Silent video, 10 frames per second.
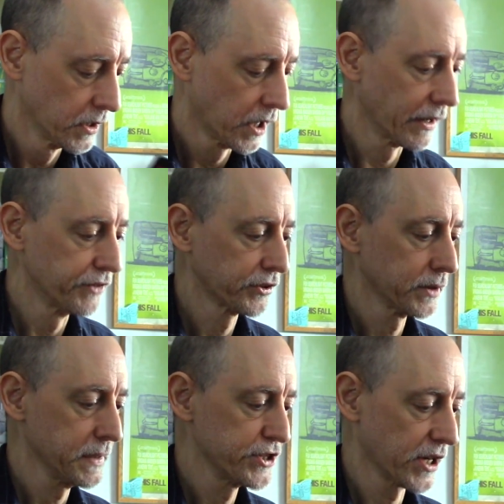All right, so
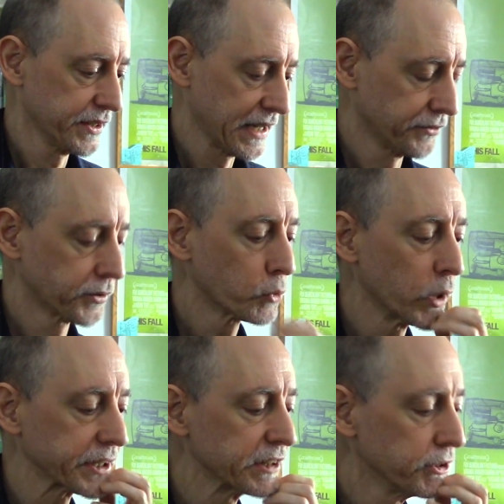let me jot down some
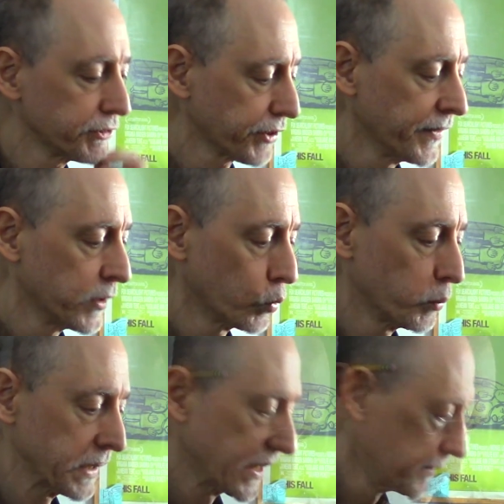quick notes and then we'll
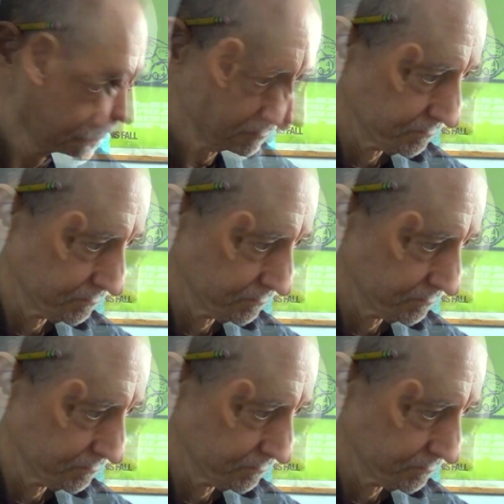begin.